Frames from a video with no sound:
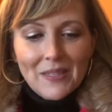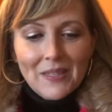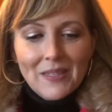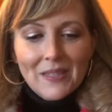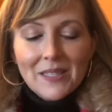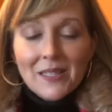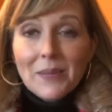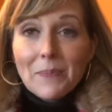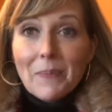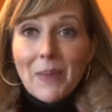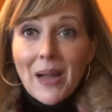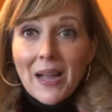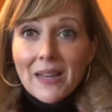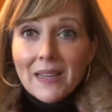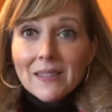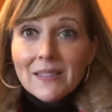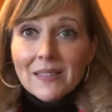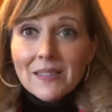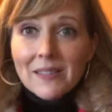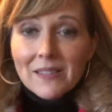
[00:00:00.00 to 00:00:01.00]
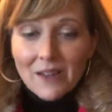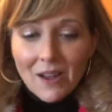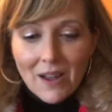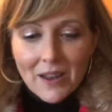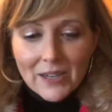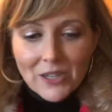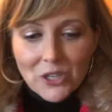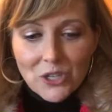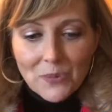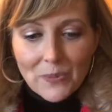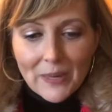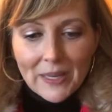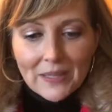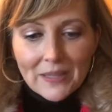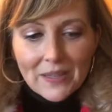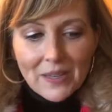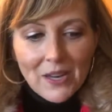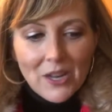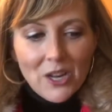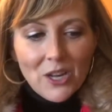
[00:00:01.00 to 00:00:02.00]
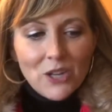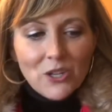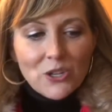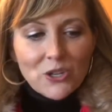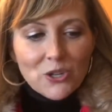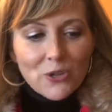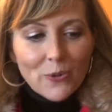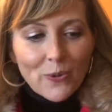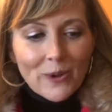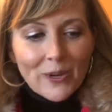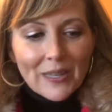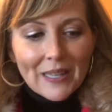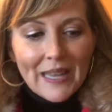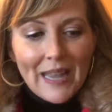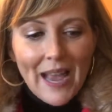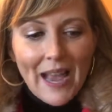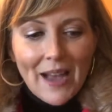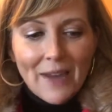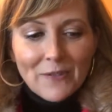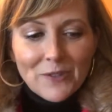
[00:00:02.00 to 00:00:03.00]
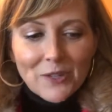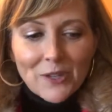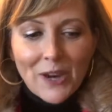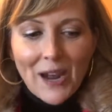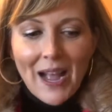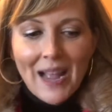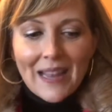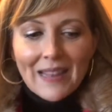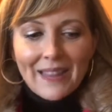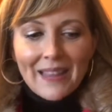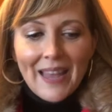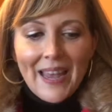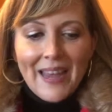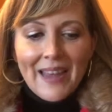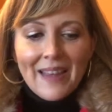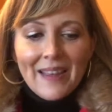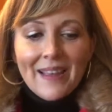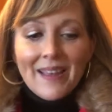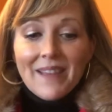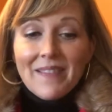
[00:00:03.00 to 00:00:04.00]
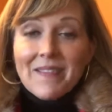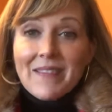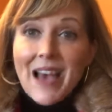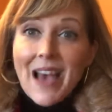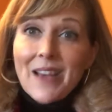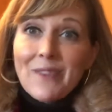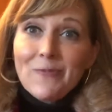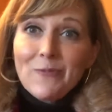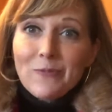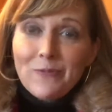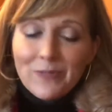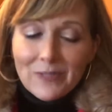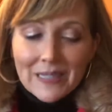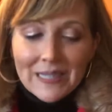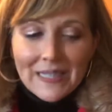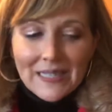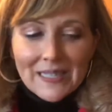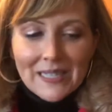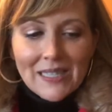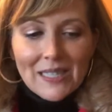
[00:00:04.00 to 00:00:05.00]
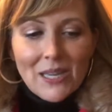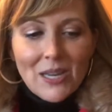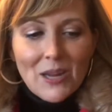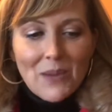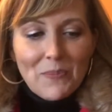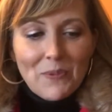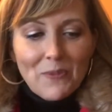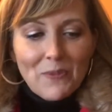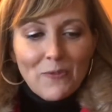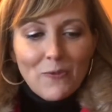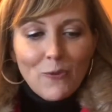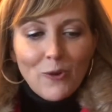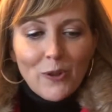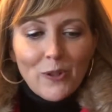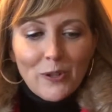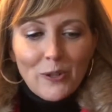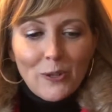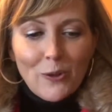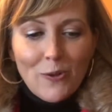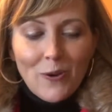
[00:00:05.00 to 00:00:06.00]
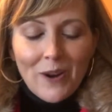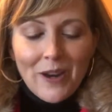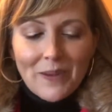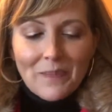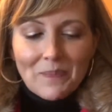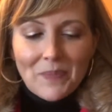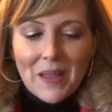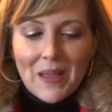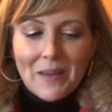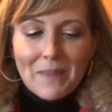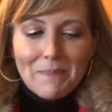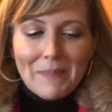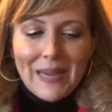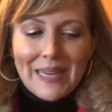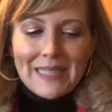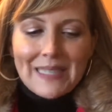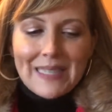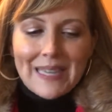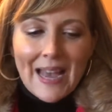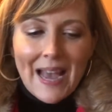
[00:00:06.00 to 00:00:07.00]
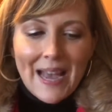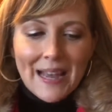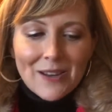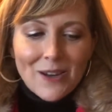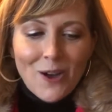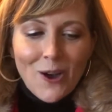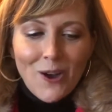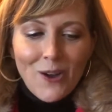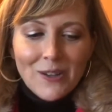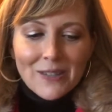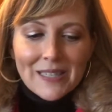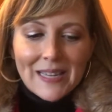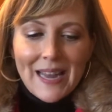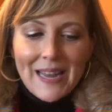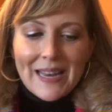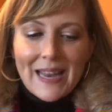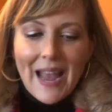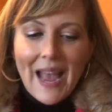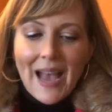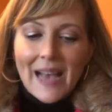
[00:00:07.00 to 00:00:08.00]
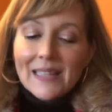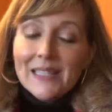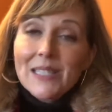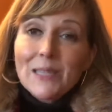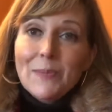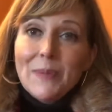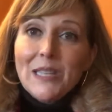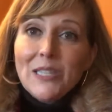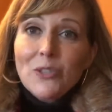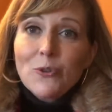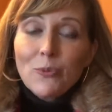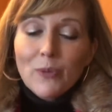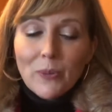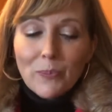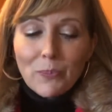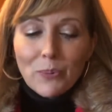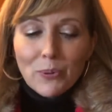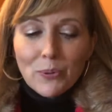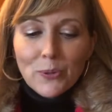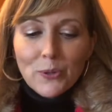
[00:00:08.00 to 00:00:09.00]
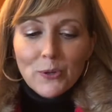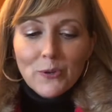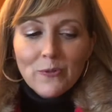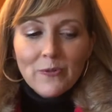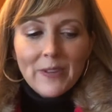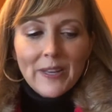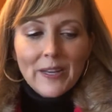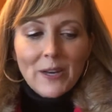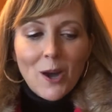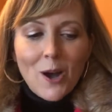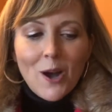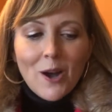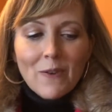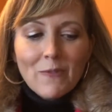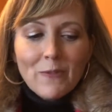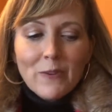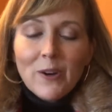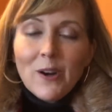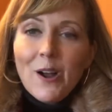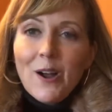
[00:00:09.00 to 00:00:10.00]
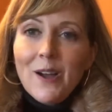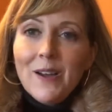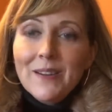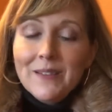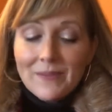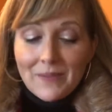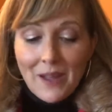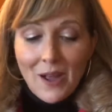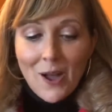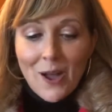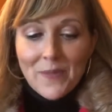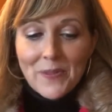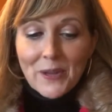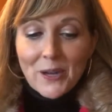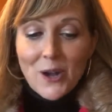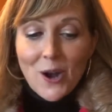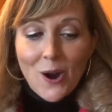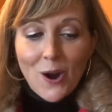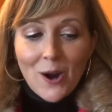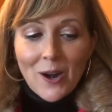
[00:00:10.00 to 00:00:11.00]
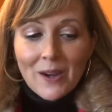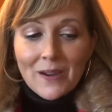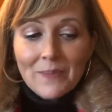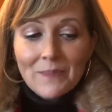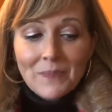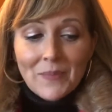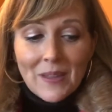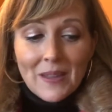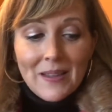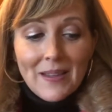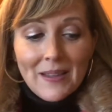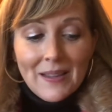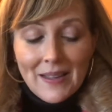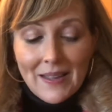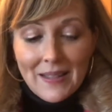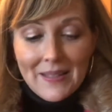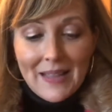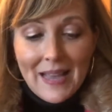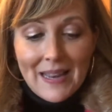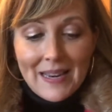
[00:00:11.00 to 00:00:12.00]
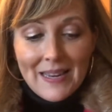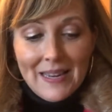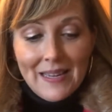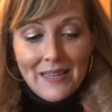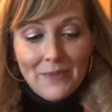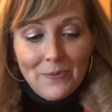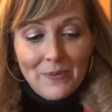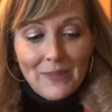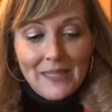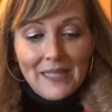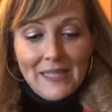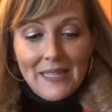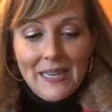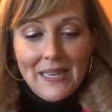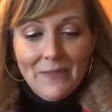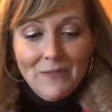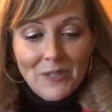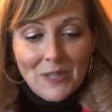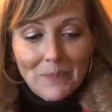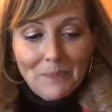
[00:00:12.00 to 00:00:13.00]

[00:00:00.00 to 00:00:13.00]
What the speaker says: To my astonishment, shortly after I lay that fleece before the Lord, my dad called and asked me to approve an offer on the car that he had received.